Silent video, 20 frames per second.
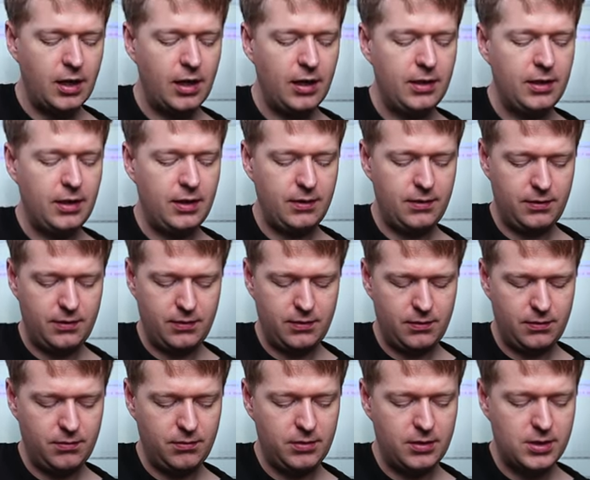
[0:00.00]
And then
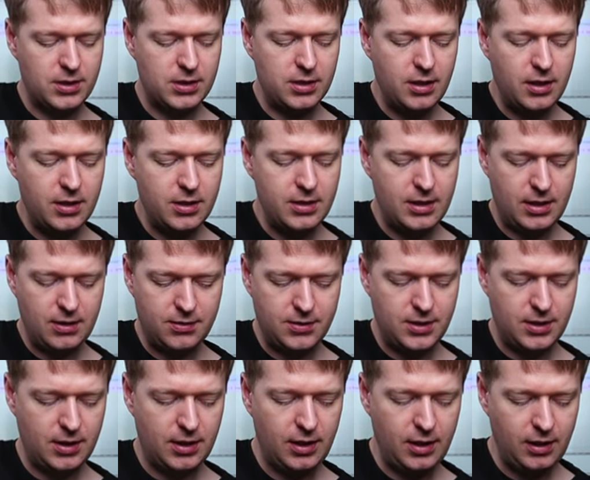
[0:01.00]
we slide down
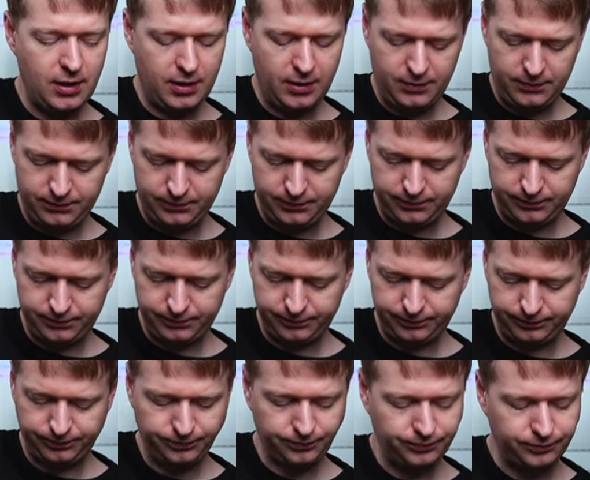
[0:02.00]
to here,
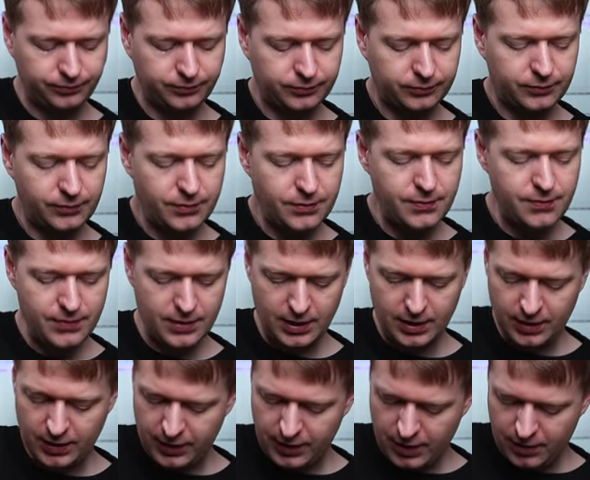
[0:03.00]

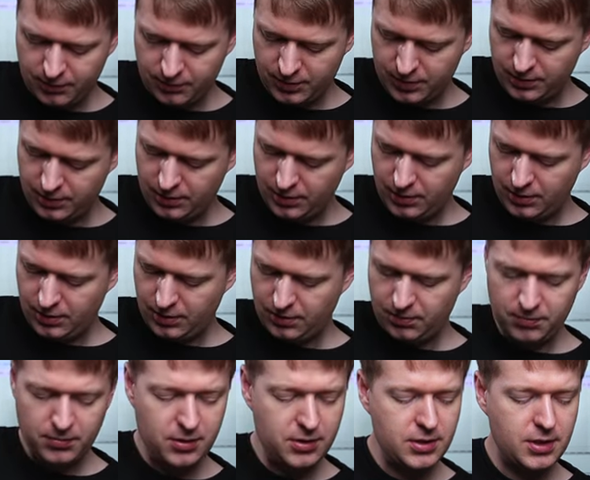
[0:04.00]
and again we're
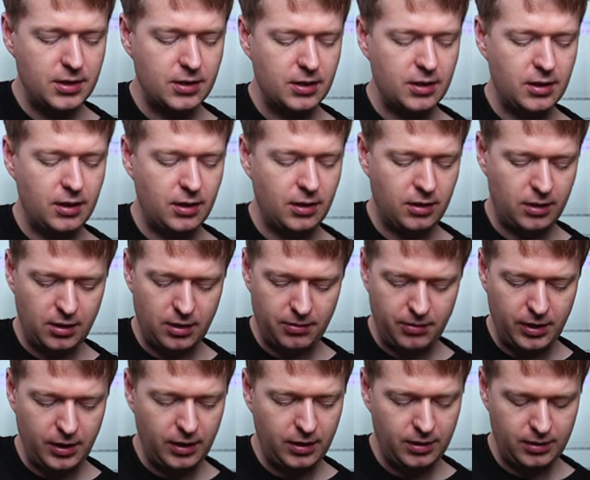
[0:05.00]
muting the low
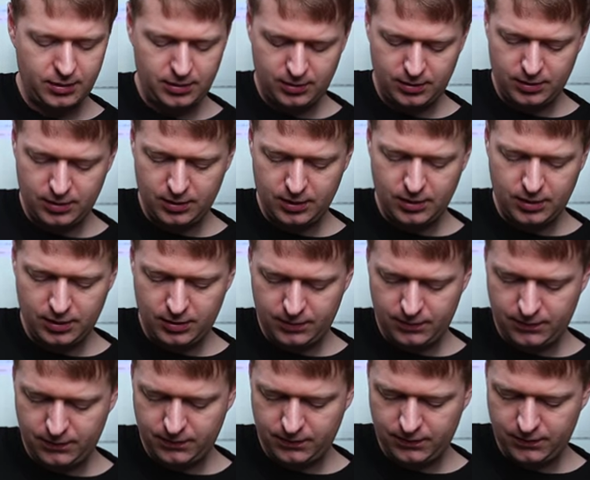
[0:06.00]
E.
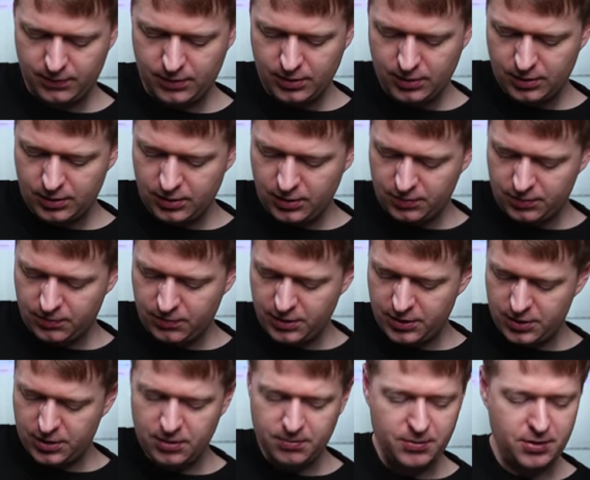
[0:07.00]

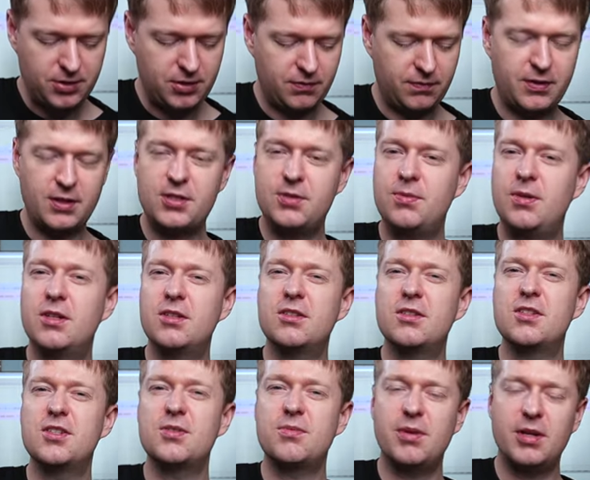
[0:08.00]
We're too much if this one
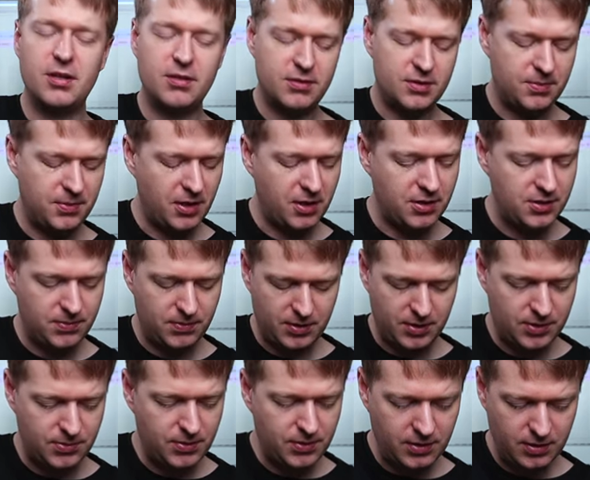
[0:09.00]
does ring, to be honest with
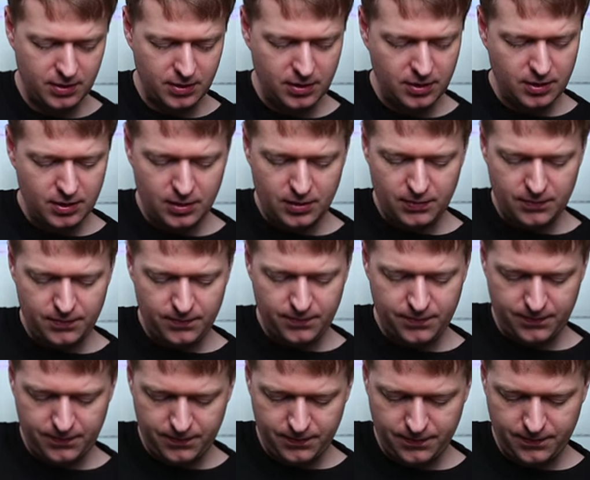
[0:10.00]
this one.
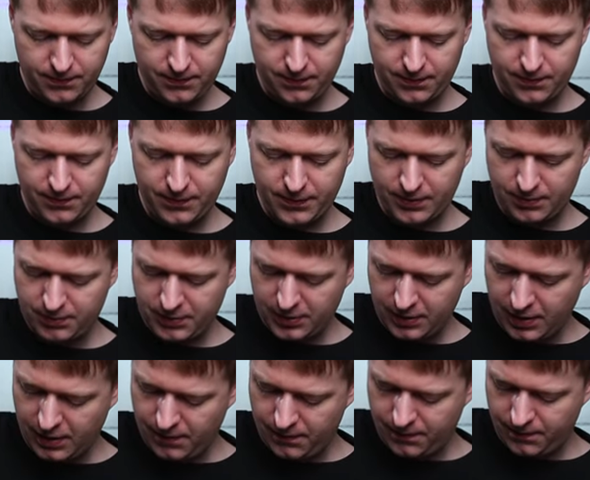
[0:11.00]
But
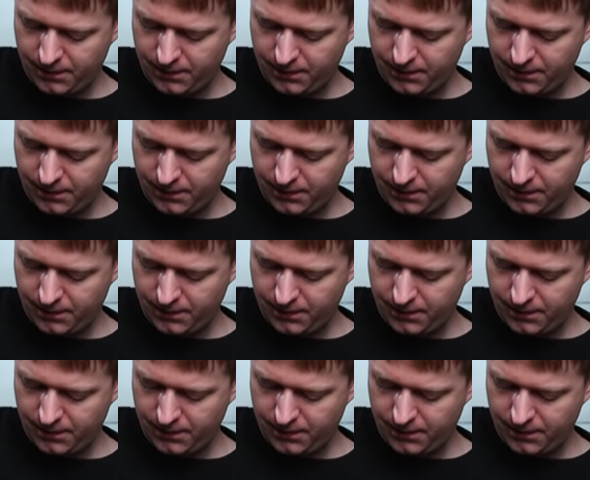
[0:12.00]
again,